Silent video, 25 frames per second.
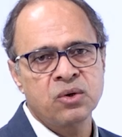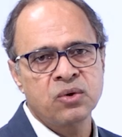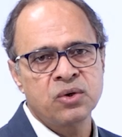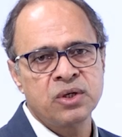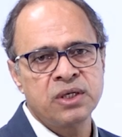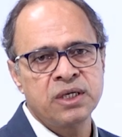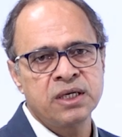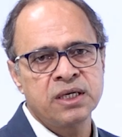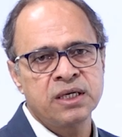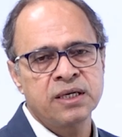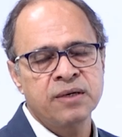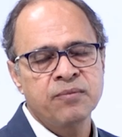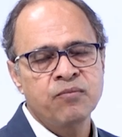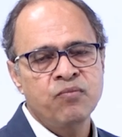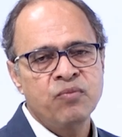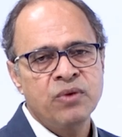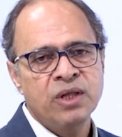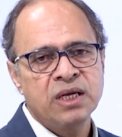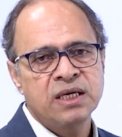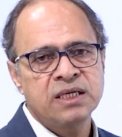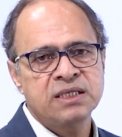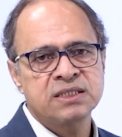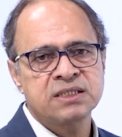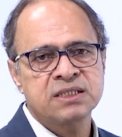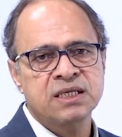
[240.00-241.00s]
on year
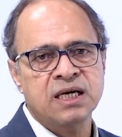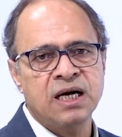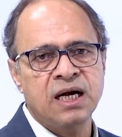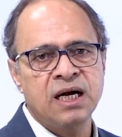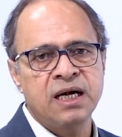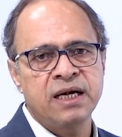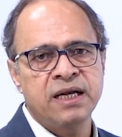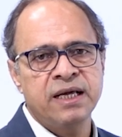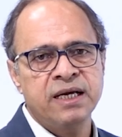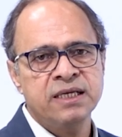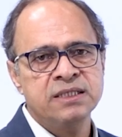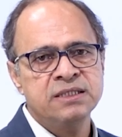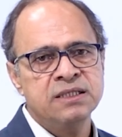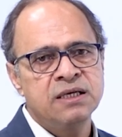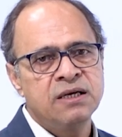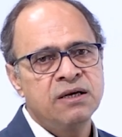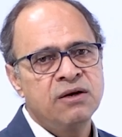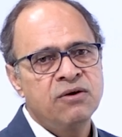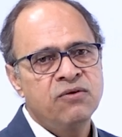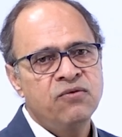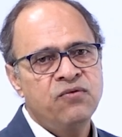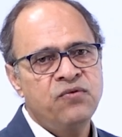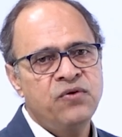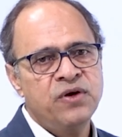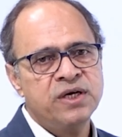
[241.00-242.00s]
is called as
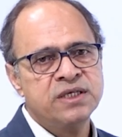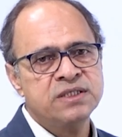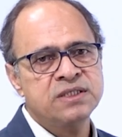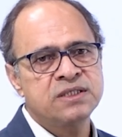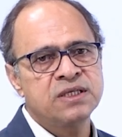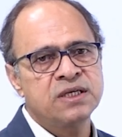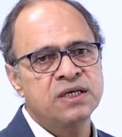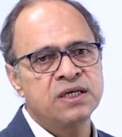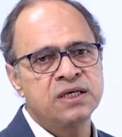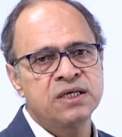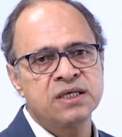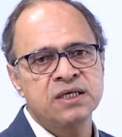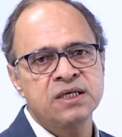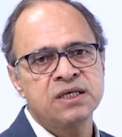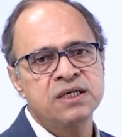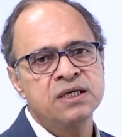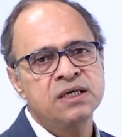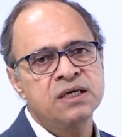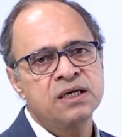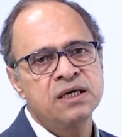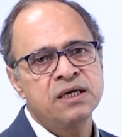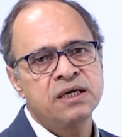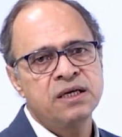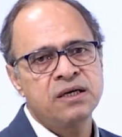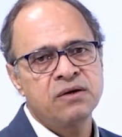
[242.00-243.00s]
fixed return
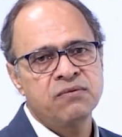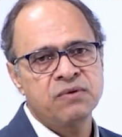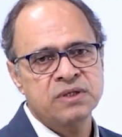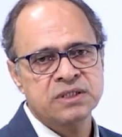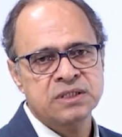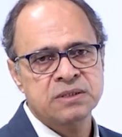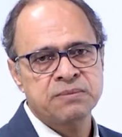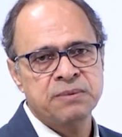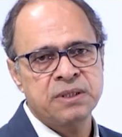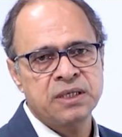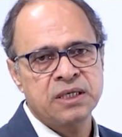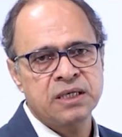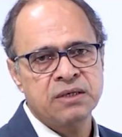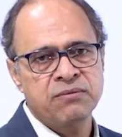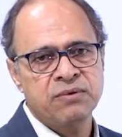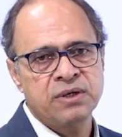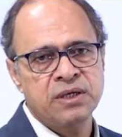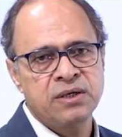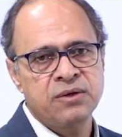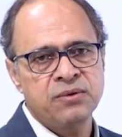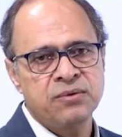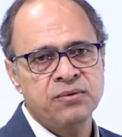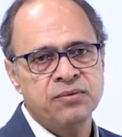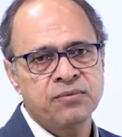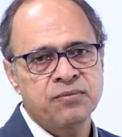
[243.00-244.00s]
investment
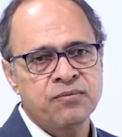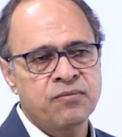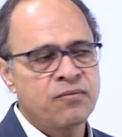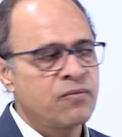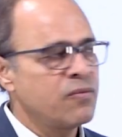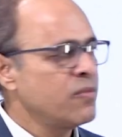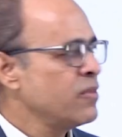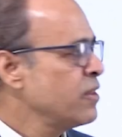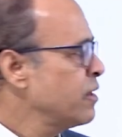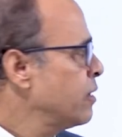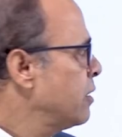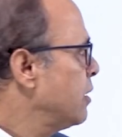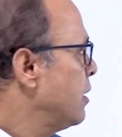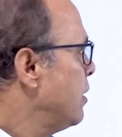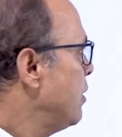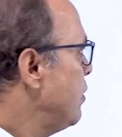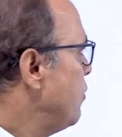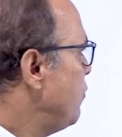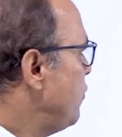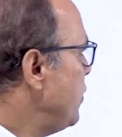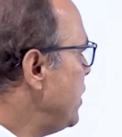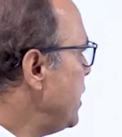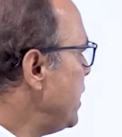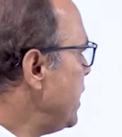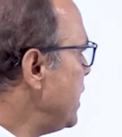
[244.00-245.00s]
avenue.
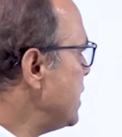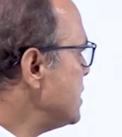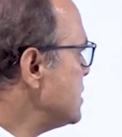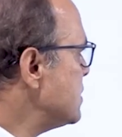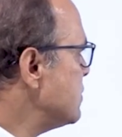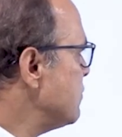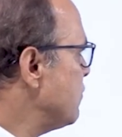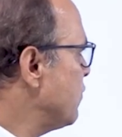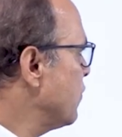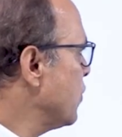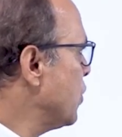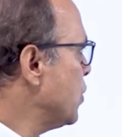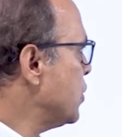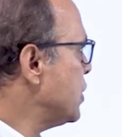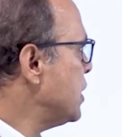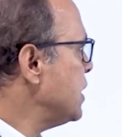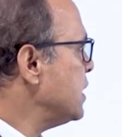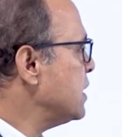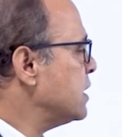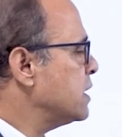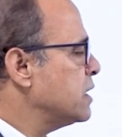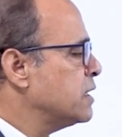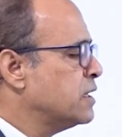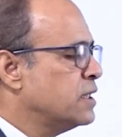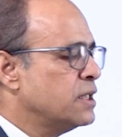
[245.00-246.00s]
Whereas
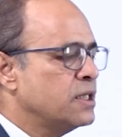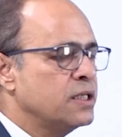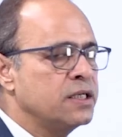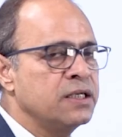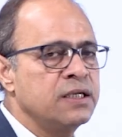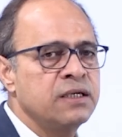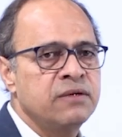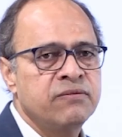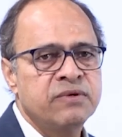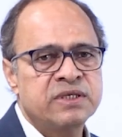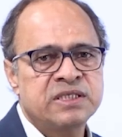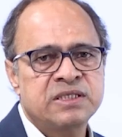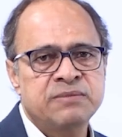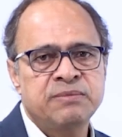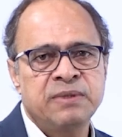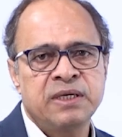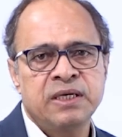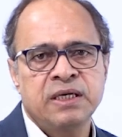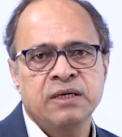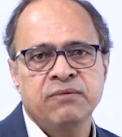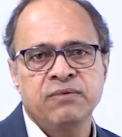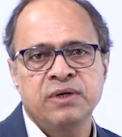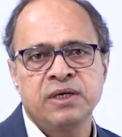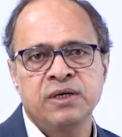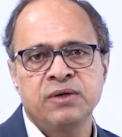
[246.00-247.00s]
floating return investment
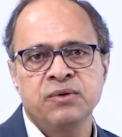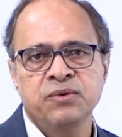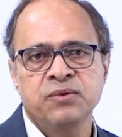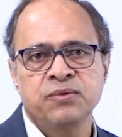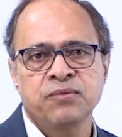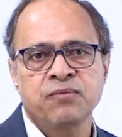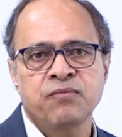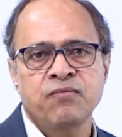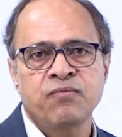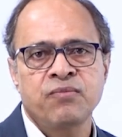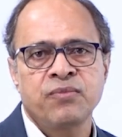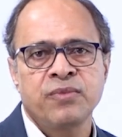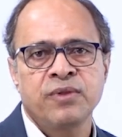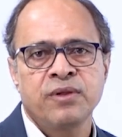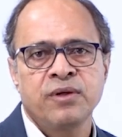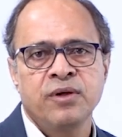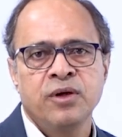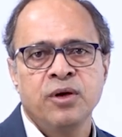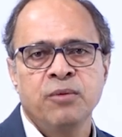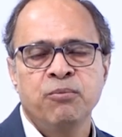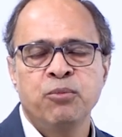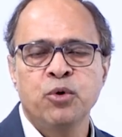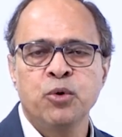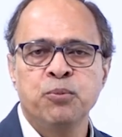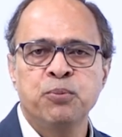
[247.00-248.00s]
avenue,
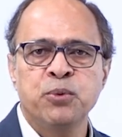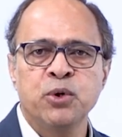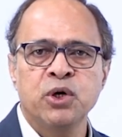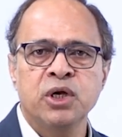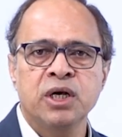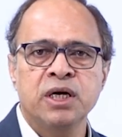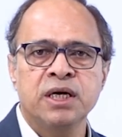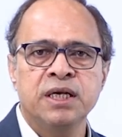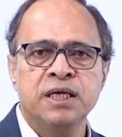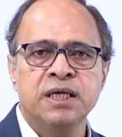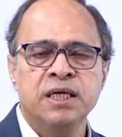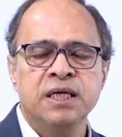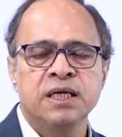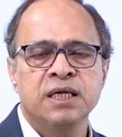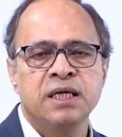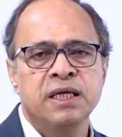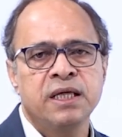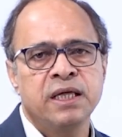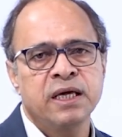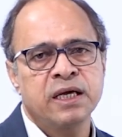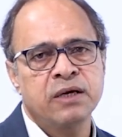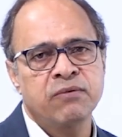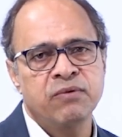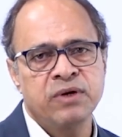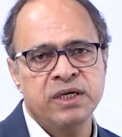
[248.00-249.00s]
popularly
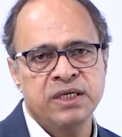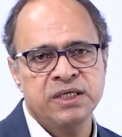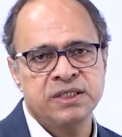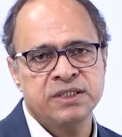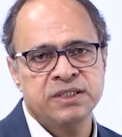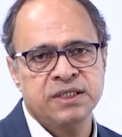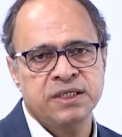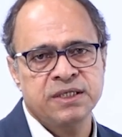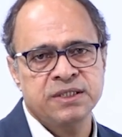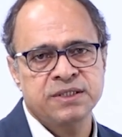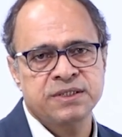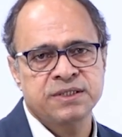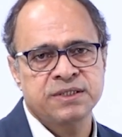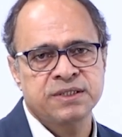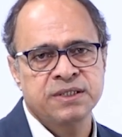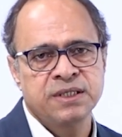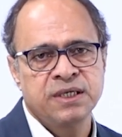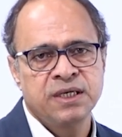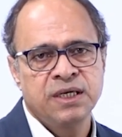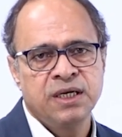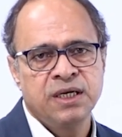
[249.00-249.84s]
equity shares,